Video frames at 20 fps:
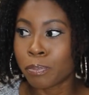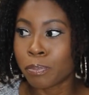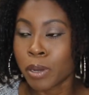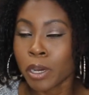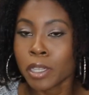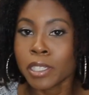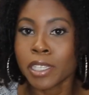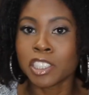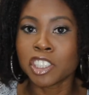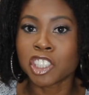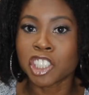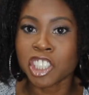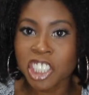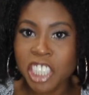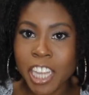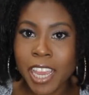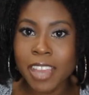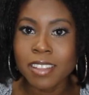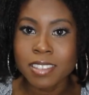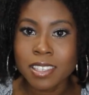pulling
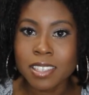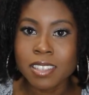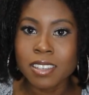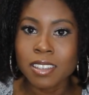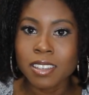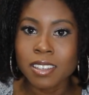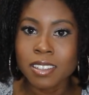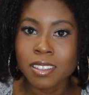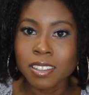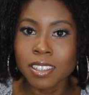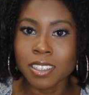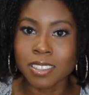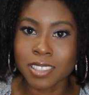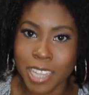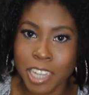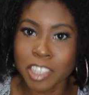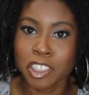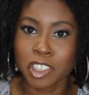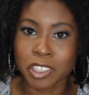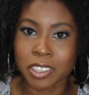shit,
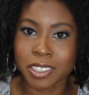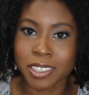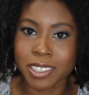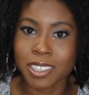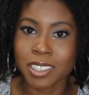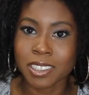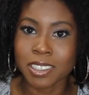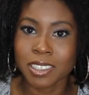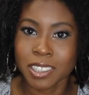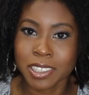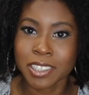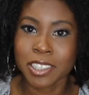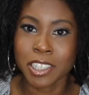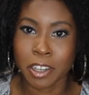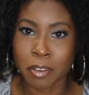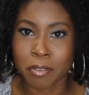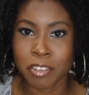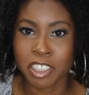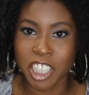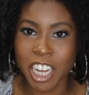essentially, to
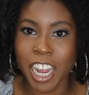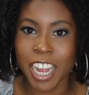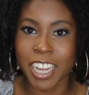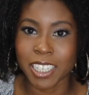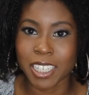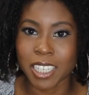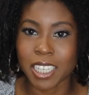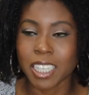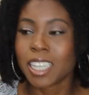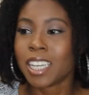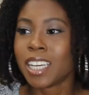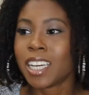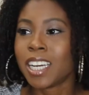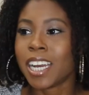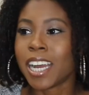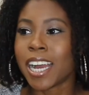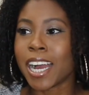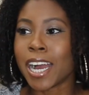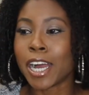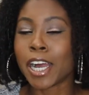your vagina.
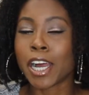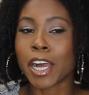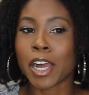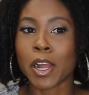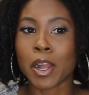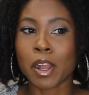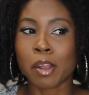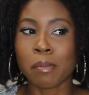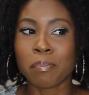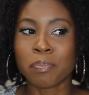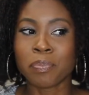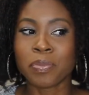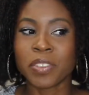I